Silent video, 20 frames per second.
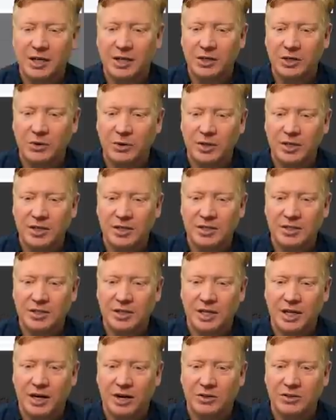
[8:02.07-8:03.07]
do is
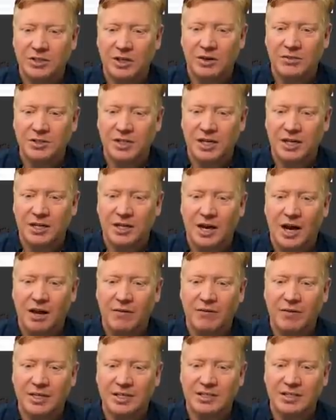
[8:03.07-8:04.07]
get ourselves a
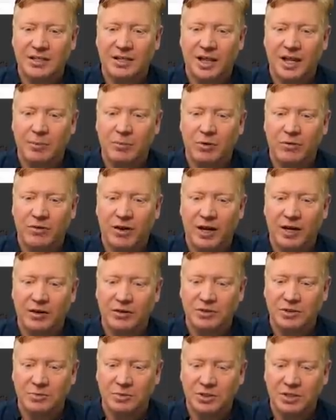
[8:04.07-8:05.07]
convex client provider.
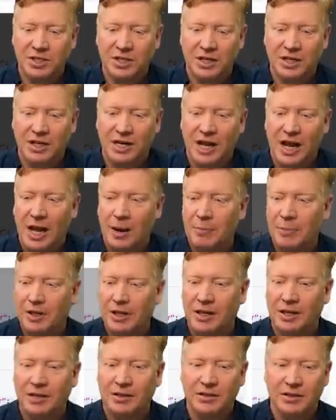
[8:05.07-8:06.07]
So I'm just going to
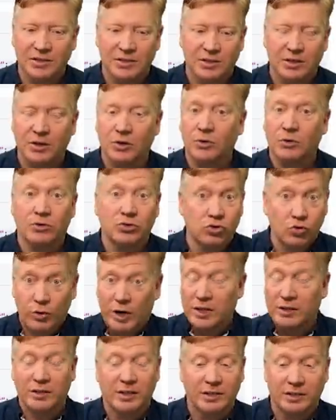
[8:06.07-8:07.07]
copy this code
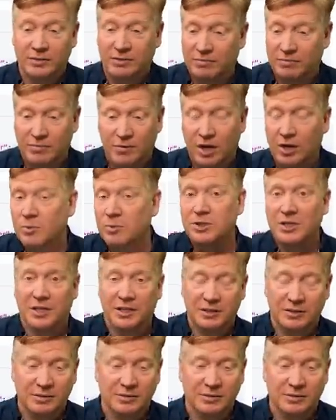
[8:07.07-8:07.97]
directly, 100%.